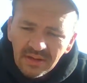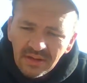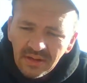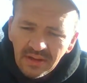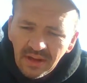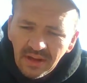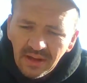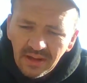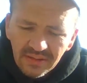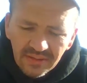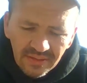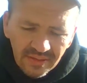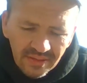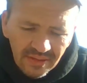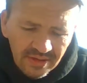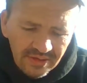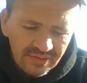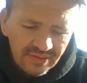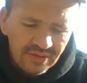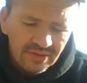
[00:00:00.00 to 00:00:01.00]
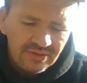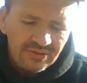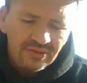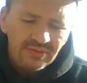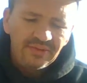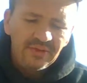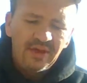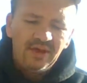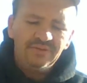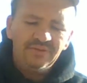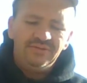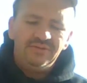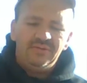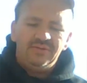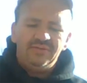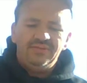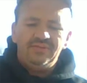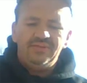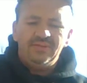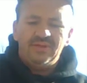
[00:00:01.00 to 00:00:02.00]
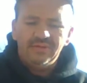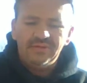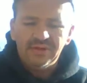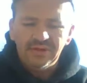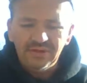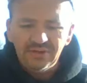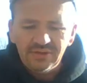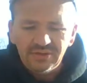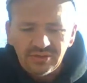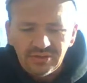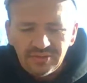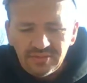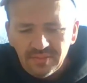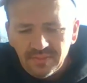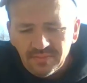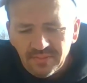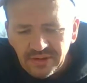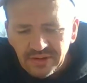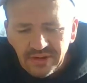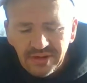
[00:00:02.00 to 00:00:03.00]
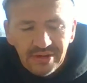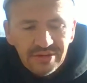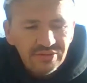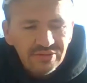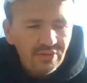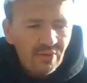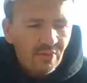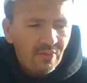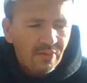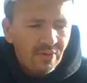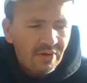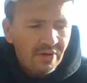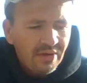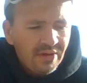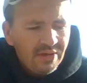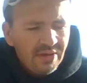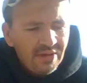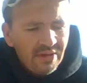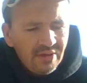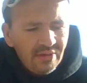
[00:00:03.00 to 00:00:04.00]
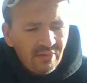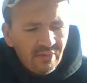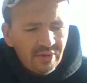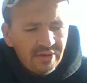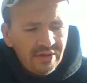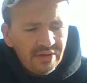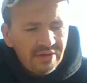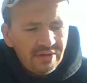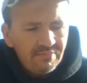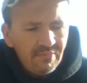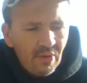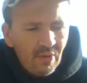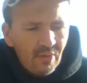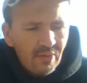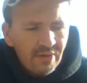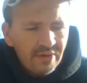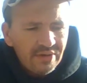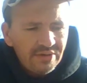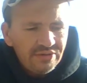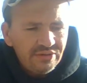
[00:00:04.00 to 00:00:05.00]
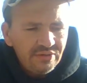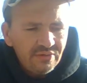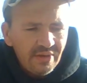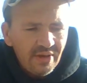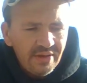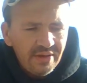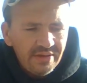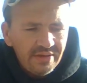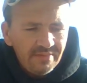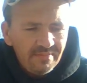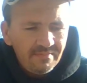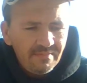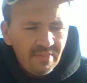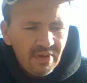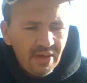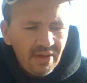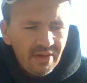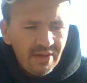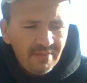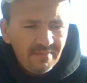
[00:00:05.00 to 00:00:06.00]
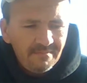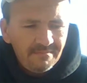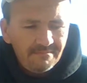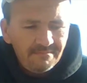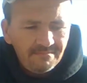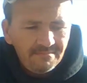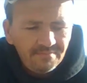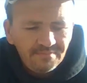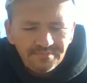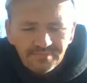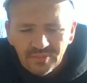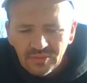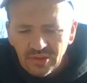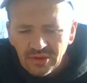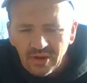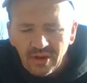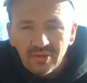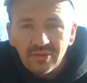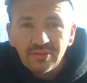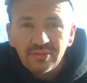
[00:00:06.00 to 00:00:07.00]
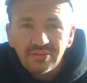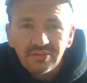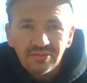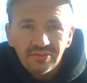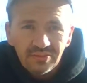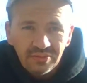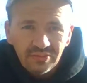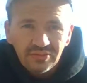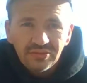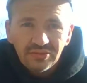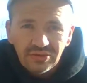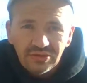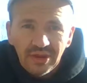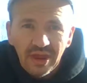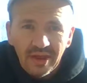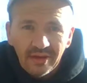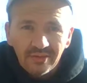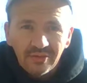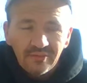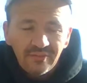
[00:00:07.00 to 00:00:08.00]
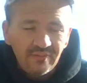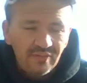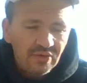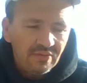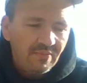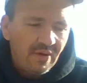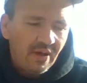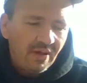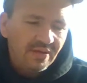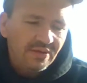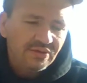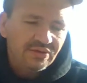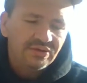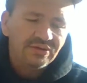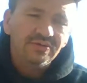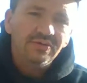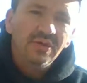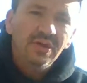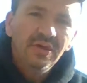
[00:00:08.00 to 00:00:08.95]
And these are the two thousand thirteen Panini score. We're getting more into a, um, you know, standard football issue.